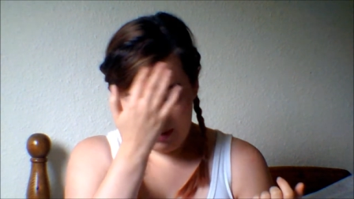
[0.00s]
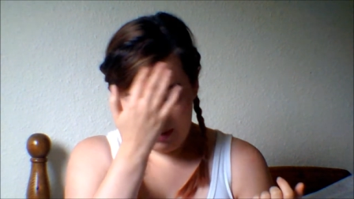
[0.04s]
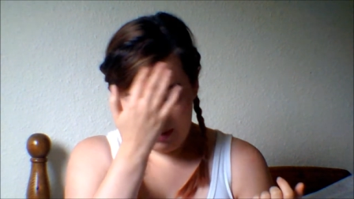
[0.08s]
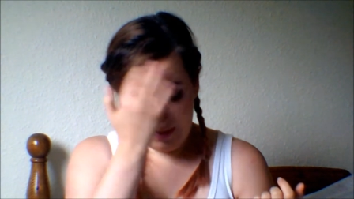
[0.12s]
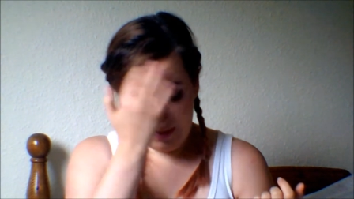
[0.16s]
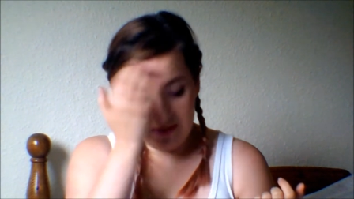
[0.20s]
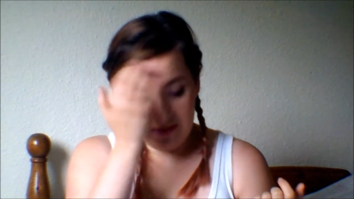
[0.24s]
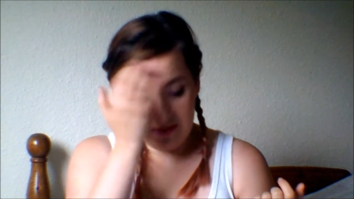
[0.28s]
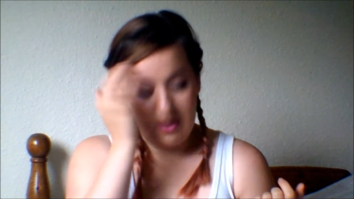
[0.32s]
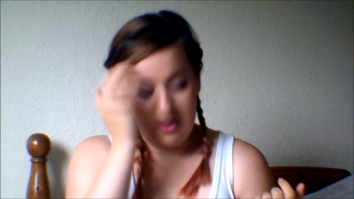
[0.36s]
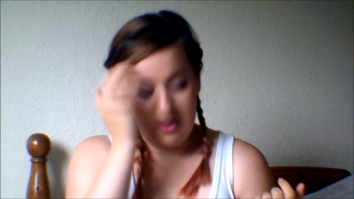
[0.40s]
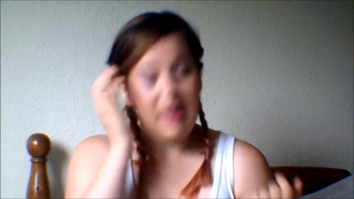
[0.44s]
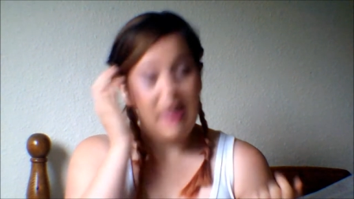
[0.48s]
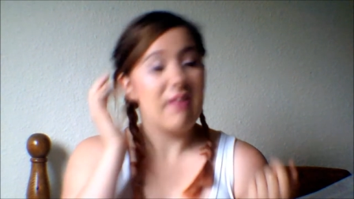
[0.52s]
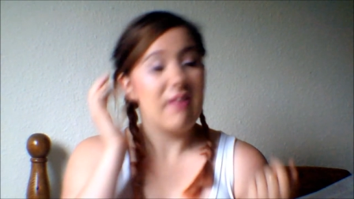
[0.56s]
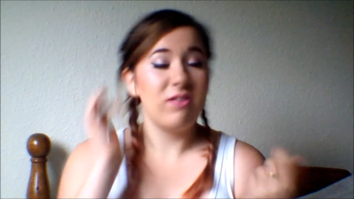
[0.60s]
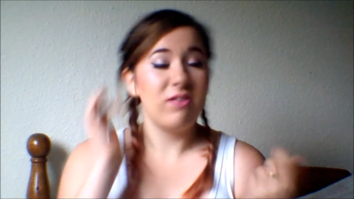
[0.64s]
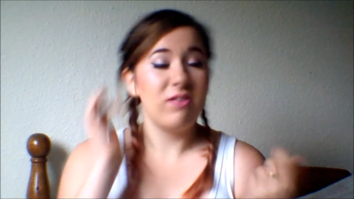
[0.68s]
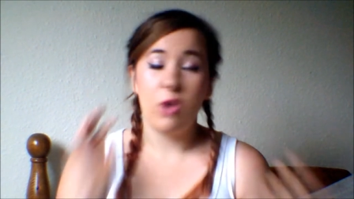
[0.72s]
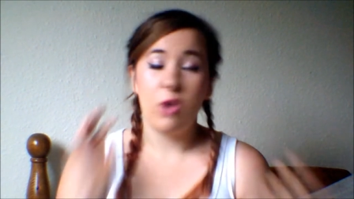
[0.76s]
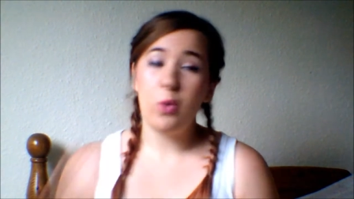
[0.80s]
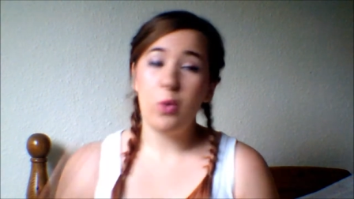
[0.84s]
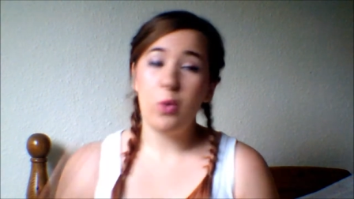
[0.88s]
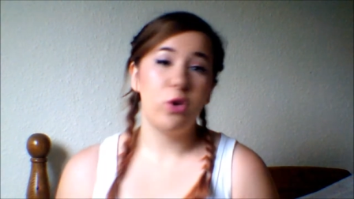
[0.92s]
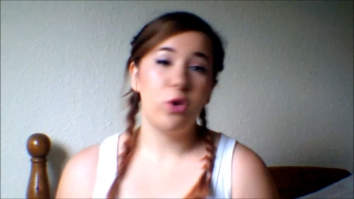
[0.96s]
there is
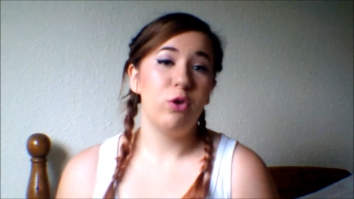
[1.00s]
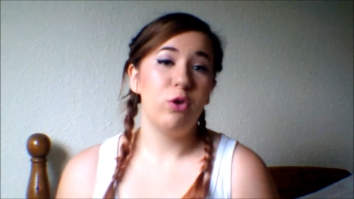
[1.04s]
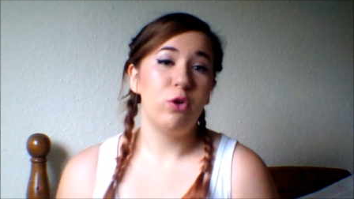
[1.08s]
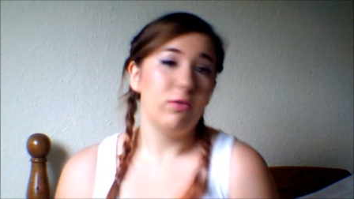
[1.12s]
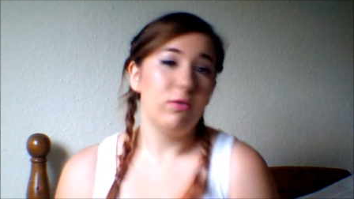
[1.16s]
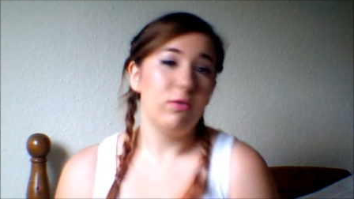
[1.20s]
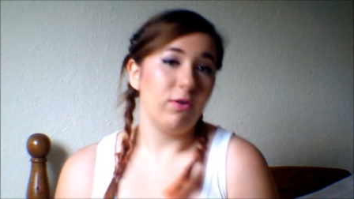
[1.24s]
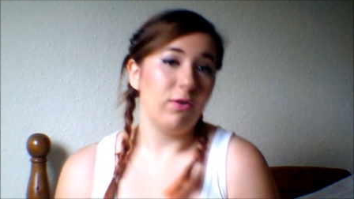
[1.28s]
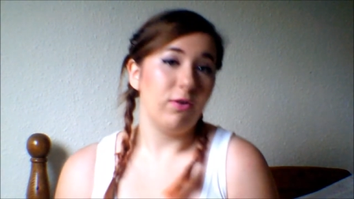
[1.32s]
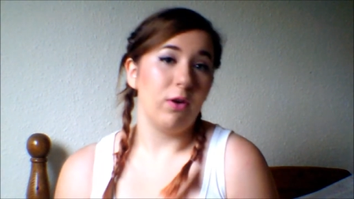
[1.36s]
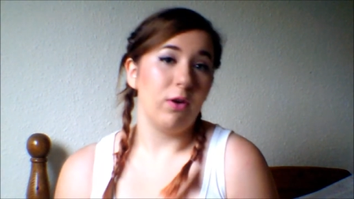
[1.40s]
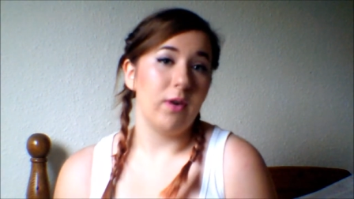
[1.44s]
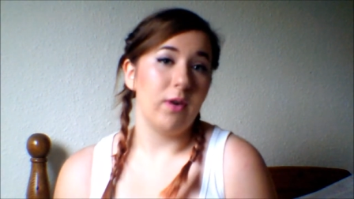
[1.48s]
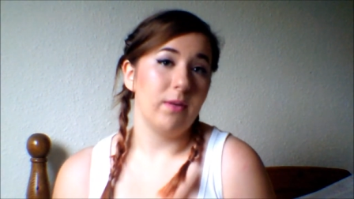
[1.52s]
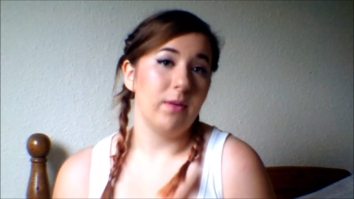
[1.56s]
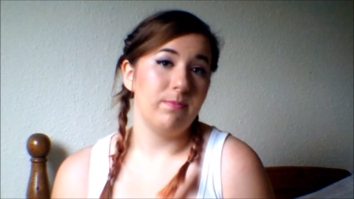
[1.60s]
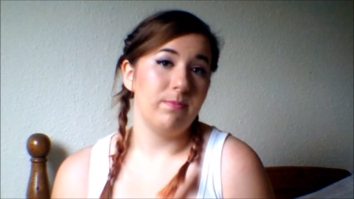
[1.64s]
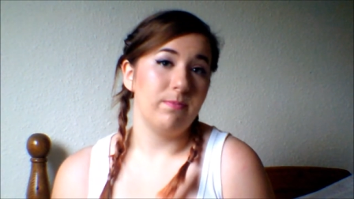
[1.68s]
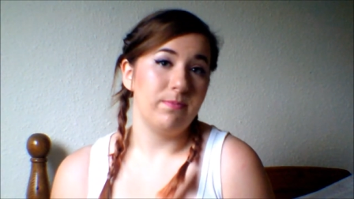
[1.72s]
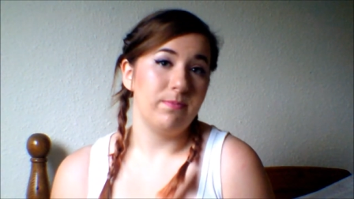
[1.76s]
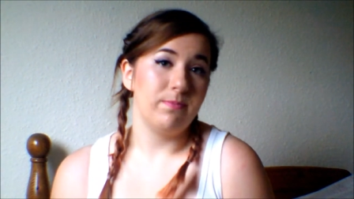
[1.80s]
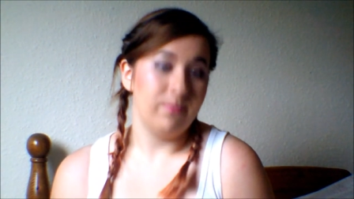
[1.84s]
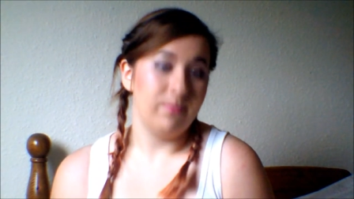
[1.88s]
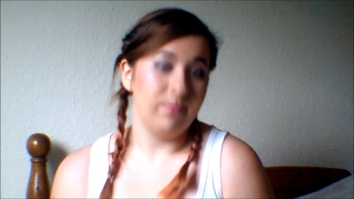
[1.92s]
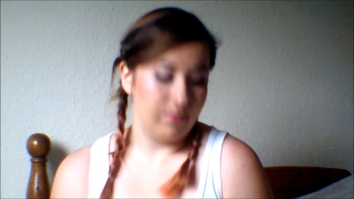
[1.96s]
no cure for it,
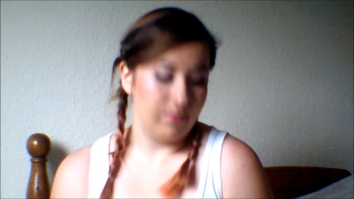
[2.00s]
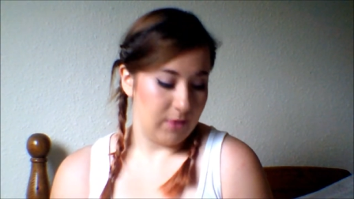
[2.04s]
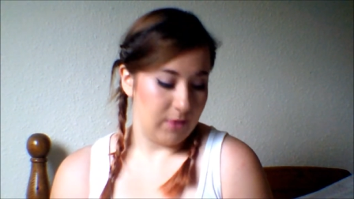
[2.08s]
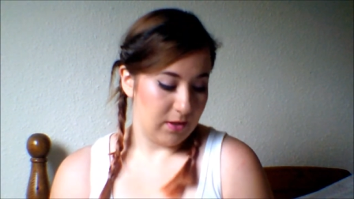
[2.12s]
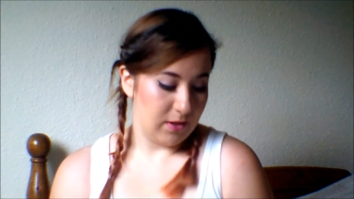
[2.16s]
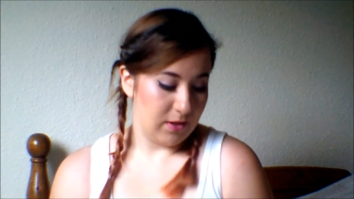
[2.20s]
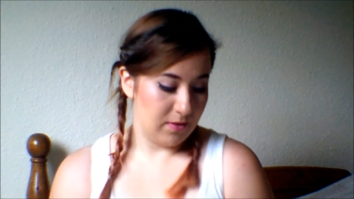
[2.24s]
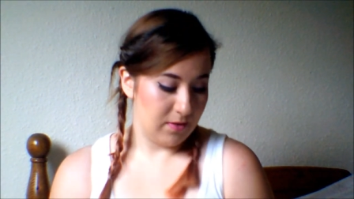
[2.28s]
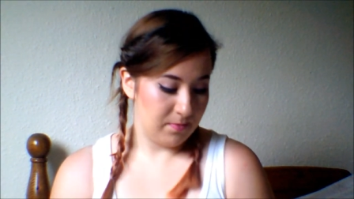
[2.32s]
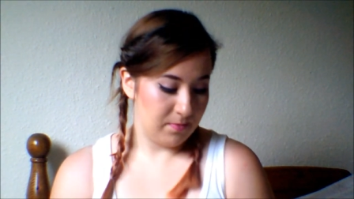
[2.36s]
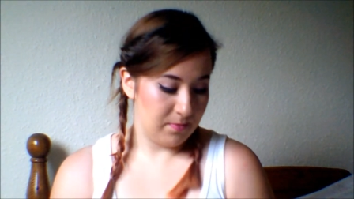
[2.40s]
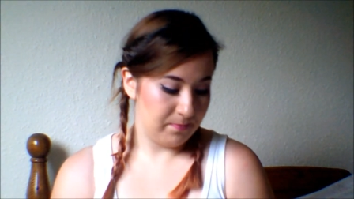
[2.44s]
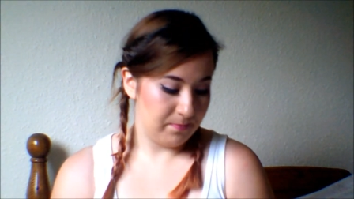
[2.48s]
you know.